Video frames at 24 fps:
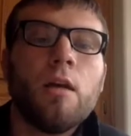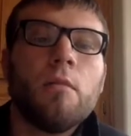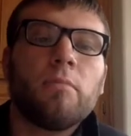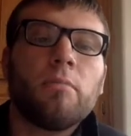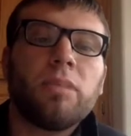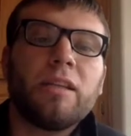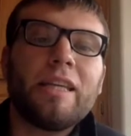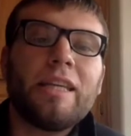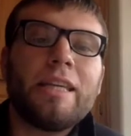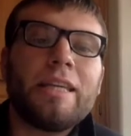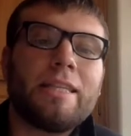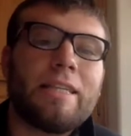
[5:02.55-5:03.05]

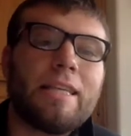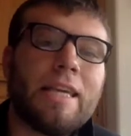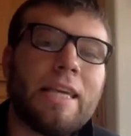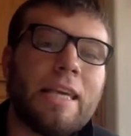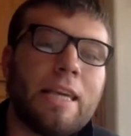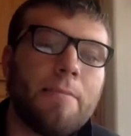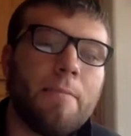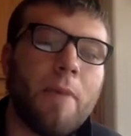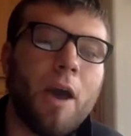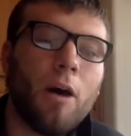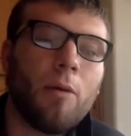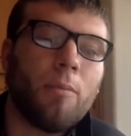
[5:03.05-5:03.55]
please
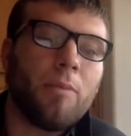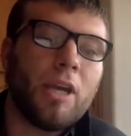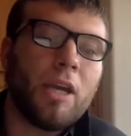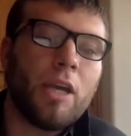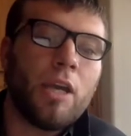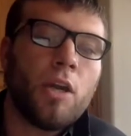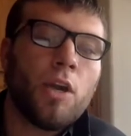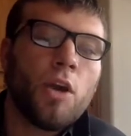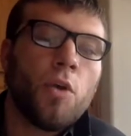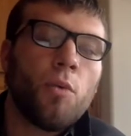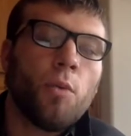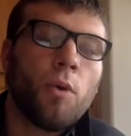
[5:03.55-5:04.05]
email
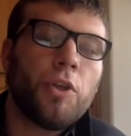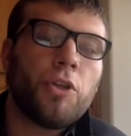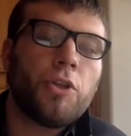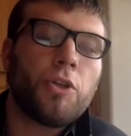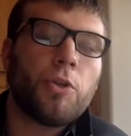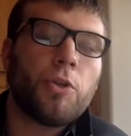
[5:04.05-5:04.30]
me once